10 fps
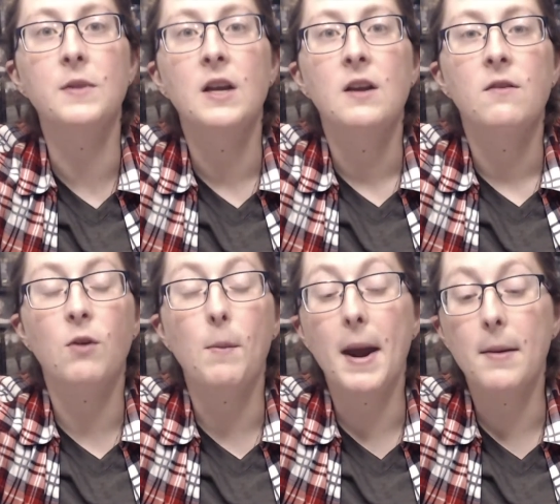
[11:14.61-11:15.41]

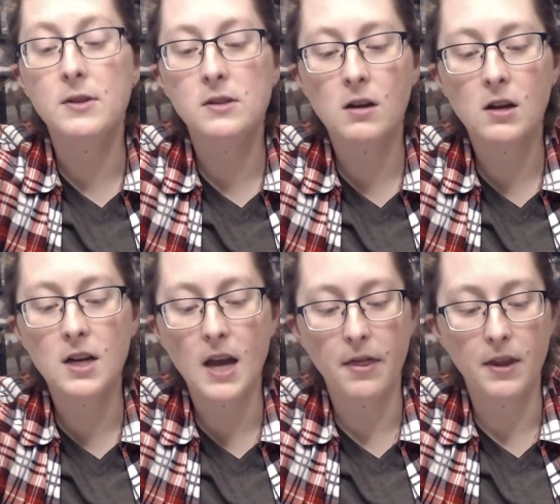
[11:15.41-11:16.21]
from Amazon,
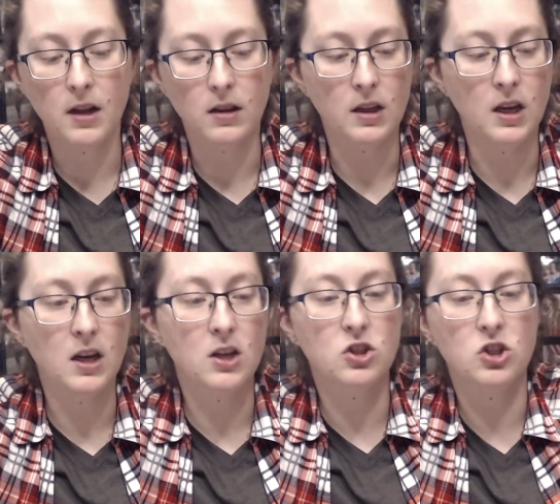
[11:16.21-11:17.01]
and then a link
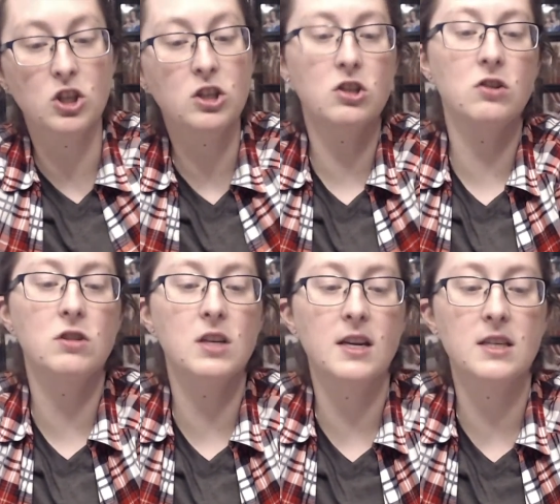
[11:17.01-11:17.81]
just to
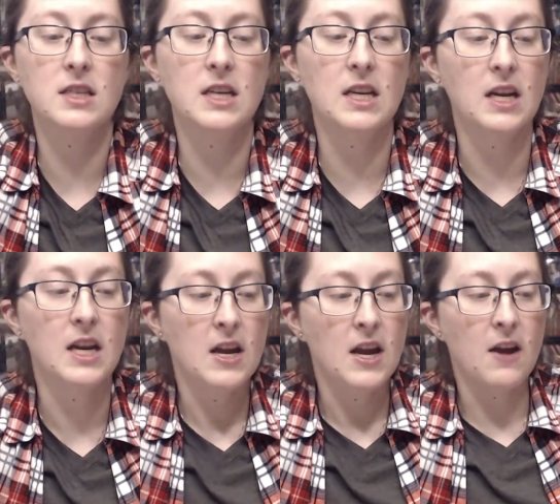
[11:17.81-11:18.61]
DAC
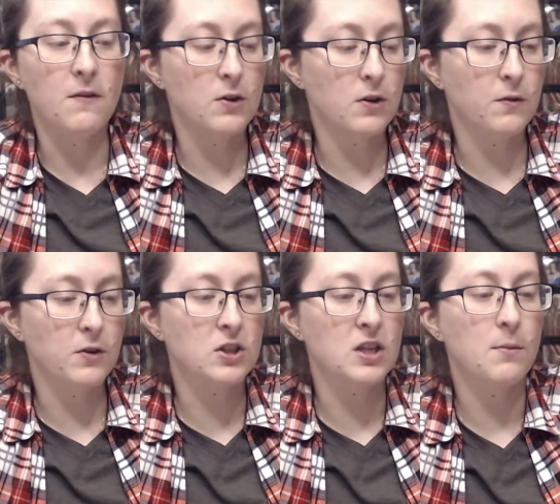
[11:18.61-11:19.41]
if you're a
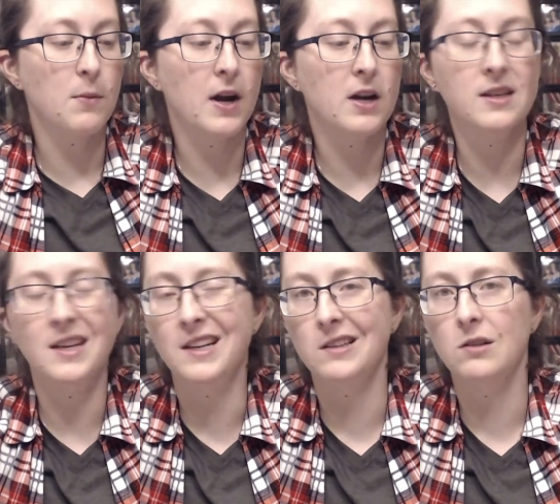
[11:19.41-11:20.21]
first-time buyer to get
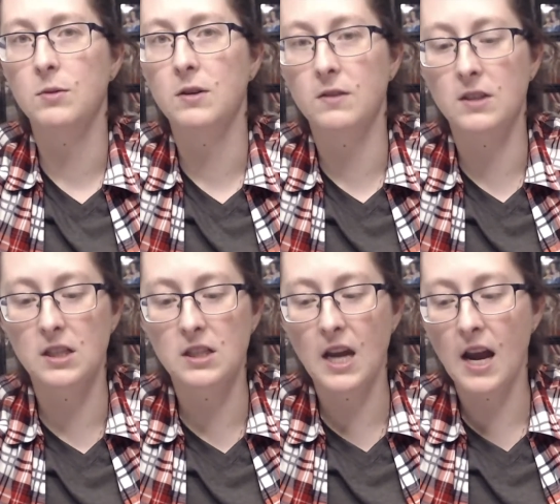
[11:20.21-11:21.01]
a little bit of a
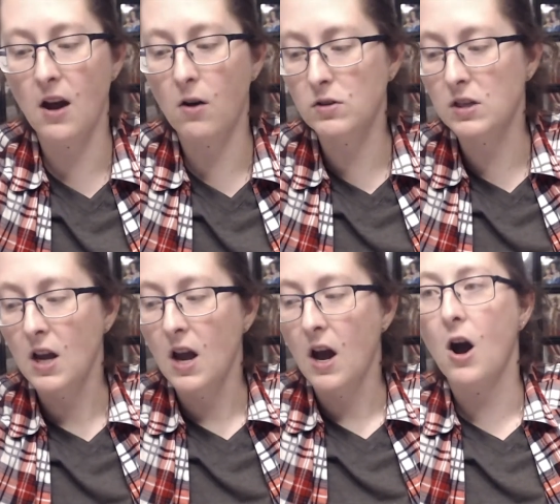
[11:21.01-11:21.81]
discount.
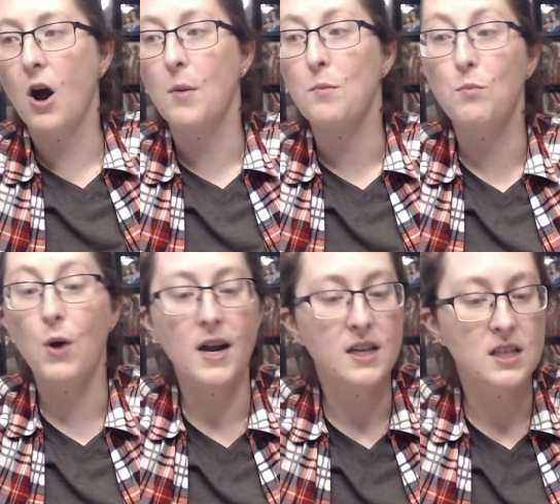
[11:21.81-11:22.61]

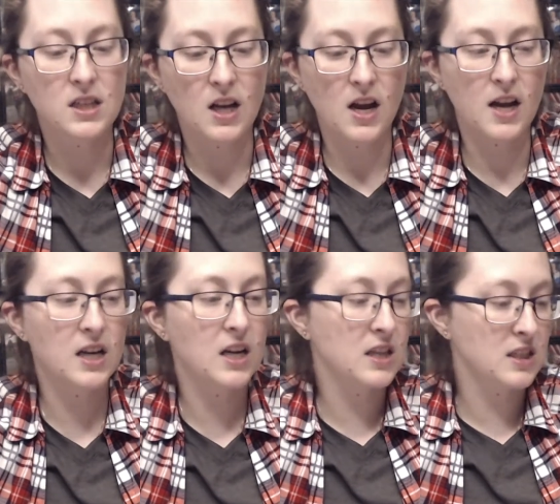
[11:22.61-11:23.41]
But
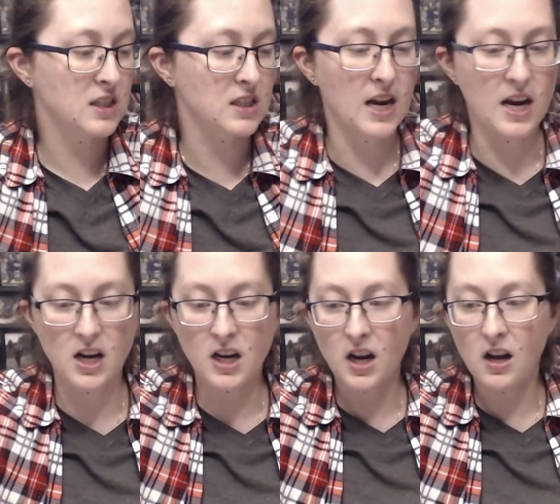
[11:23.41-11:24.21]
again, this is
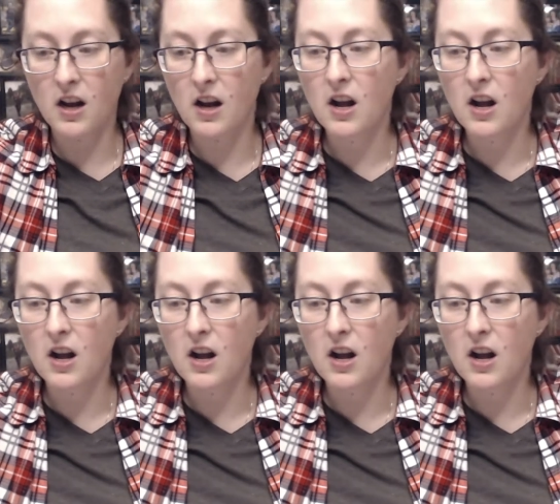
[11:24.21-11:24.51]
Erika